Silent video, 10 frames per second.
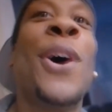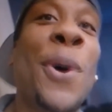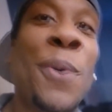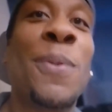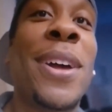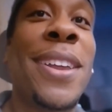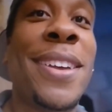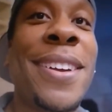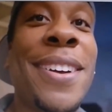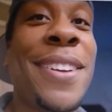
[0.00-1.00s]
Another
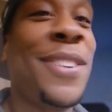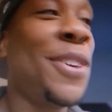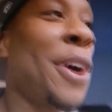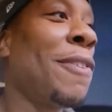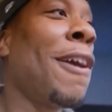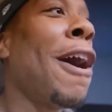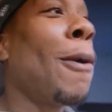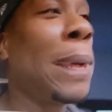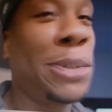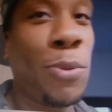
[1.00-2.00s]
person actually brought the
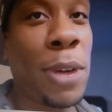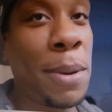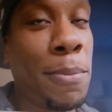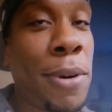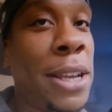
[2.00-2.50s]
idea too,